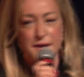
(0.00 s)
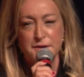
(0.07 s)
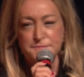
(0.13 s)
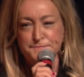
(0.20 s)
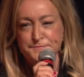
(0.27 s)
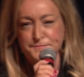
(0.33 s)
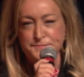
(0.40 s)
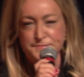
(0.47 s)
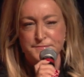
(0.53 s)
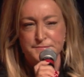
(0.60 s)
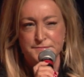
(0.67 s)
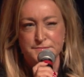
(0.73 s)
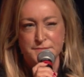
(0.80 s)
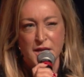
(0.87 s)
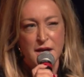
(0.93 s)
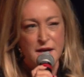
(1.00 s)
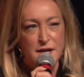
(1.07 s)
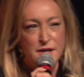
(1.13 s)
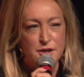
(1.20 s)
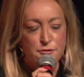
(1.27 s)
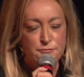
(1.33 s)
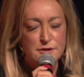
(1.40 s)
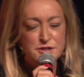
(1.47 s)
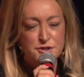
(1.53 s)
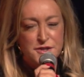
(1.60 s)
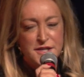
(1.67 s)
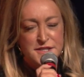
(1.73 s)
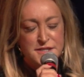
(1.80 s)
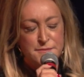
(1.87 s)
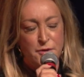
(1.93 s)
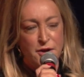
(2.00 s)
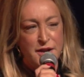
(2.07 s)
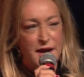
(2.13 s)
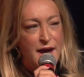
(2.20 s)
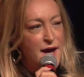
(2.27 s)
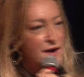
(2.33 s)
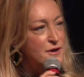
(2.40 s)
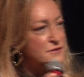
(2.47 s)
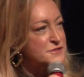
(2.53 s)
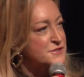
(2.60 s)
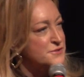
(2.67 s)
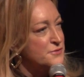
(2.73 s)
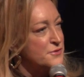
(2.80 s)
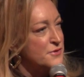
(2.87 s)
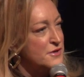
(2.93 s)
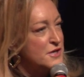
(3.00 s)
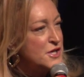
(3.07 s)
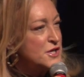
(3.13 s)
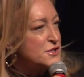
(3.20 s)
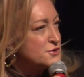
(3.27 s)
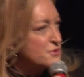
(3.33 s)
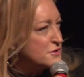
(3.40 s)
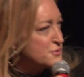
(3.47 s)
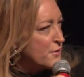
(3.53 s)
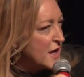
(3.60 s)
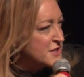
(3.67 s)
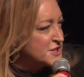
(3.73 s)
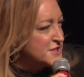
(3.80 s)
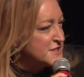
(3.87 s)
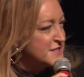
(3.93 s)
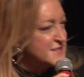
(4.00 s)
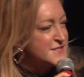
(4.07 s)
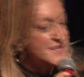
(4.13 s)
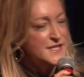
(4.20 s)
Richard Nixon bought a house or George Washington did